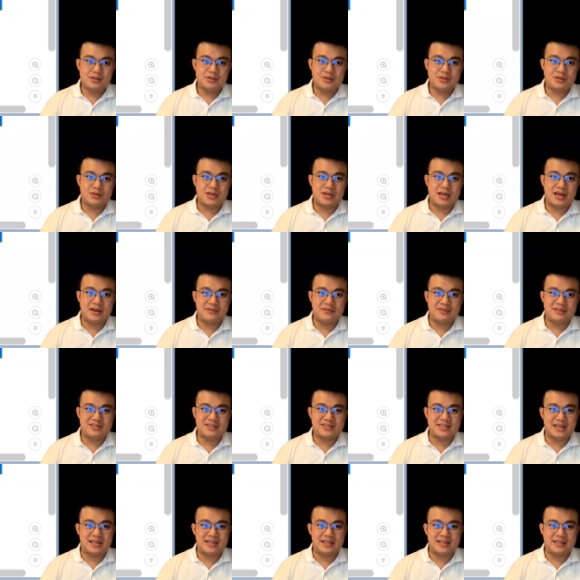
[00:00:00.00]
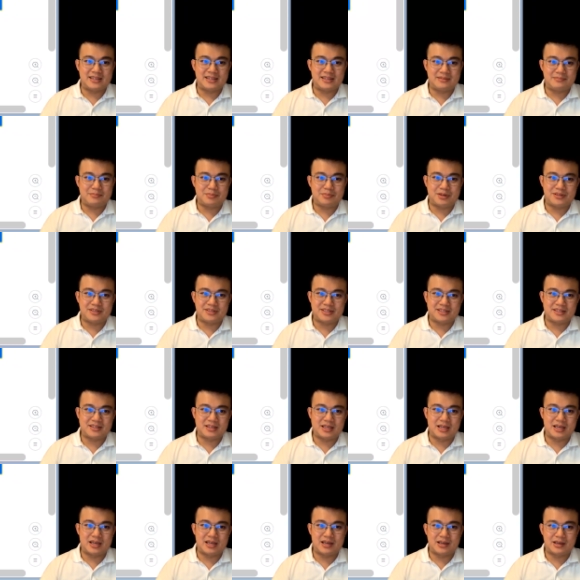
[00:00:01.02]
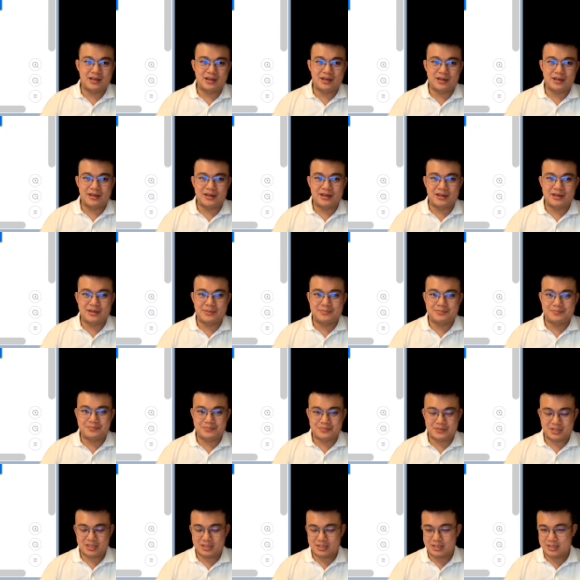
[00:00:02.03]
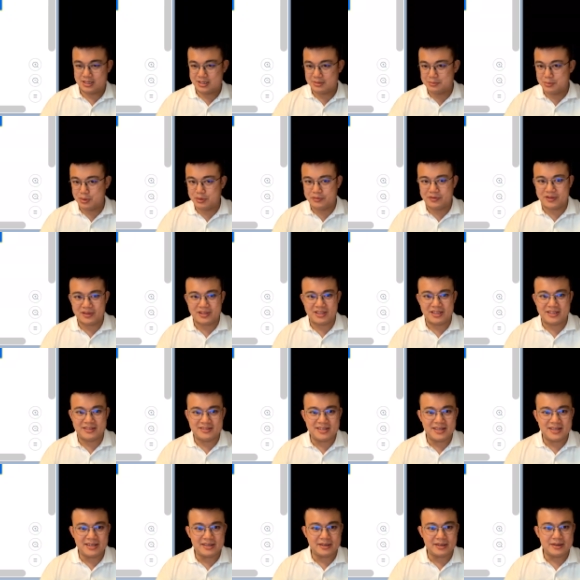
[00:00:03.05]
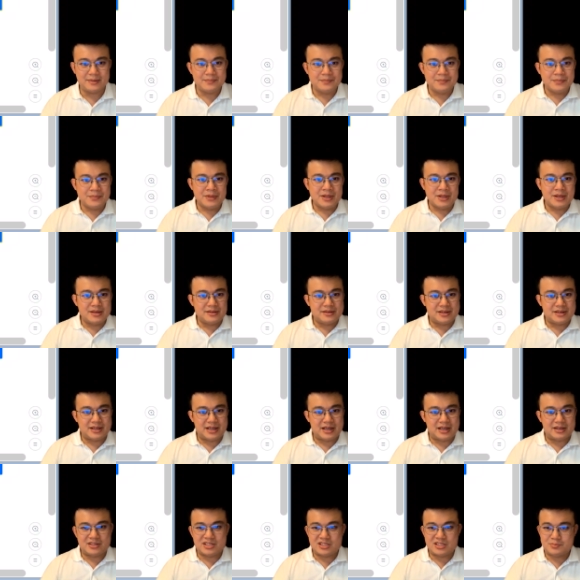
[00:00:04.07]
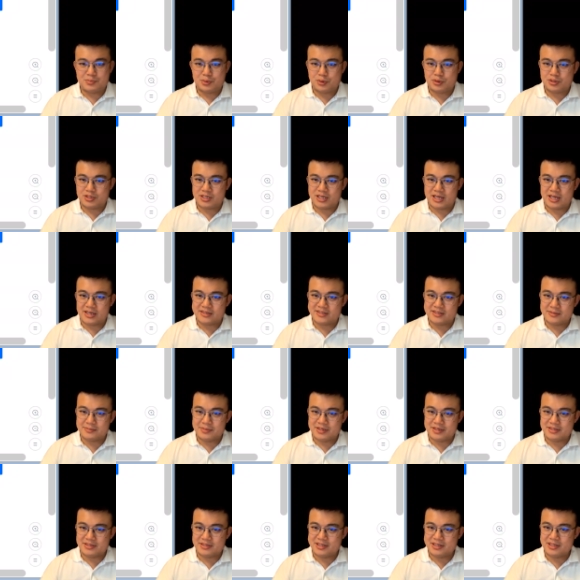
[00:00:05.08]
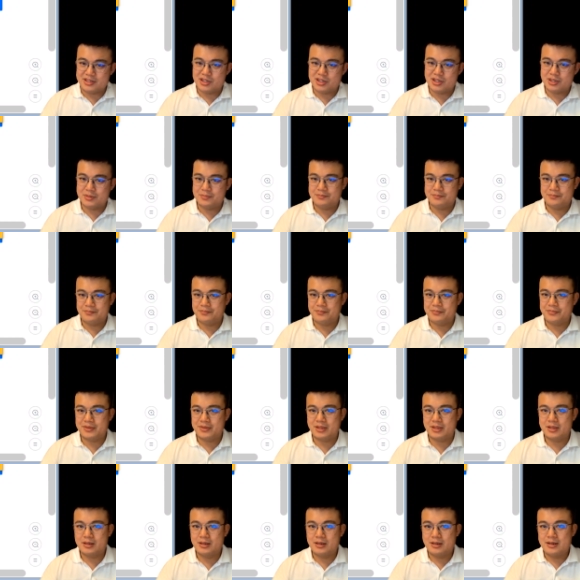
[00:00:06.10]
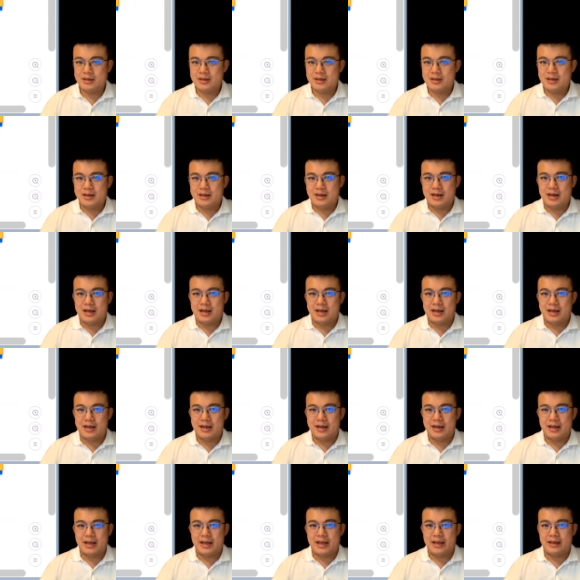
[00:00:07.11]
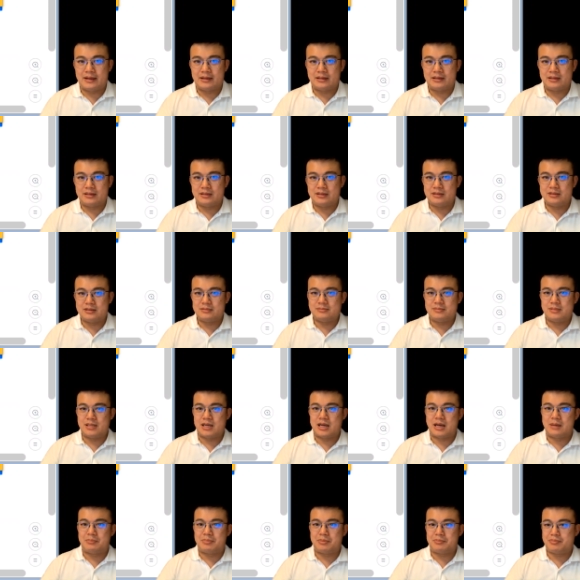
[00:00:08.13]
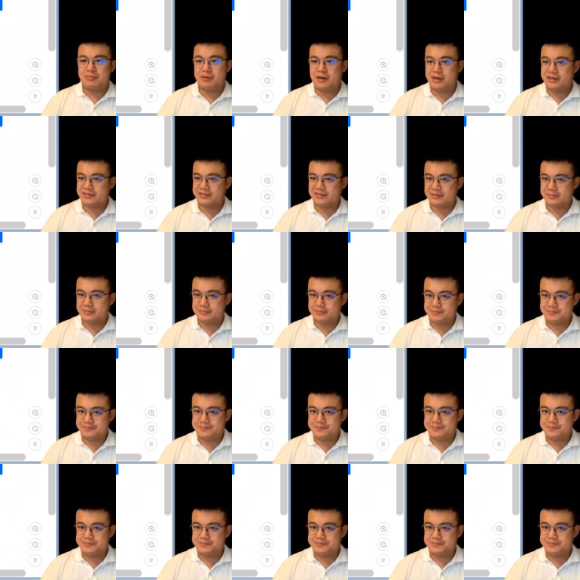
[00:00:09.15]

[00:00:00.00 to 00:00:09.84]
to have it start pressing, um, uh, moving the intake, then I'll just broadcast a message uh, L up press.